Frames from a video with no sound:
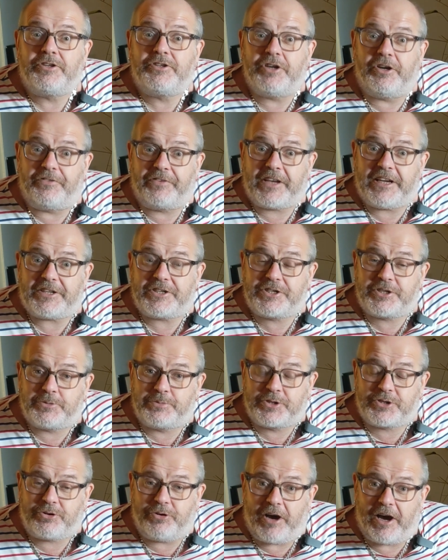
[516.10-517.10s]
Don't forget to
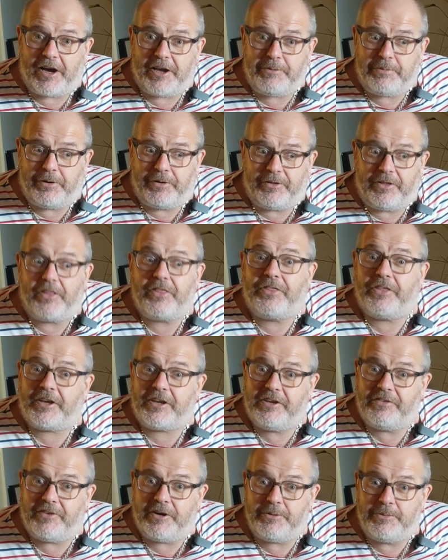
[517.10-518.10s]
subscribe.
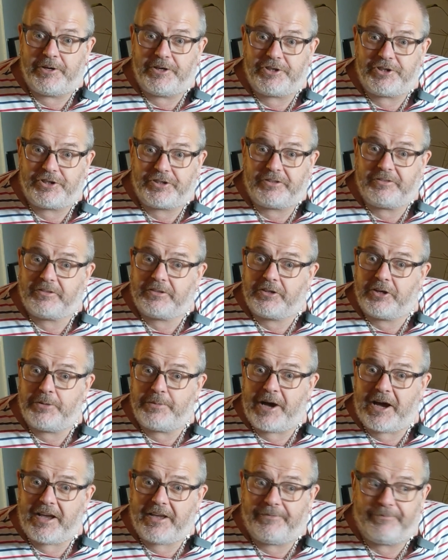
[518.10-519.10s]
Thank you very much.
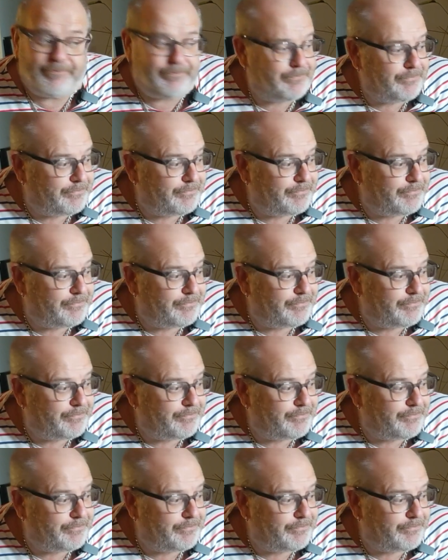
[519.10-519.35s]
Goodbye.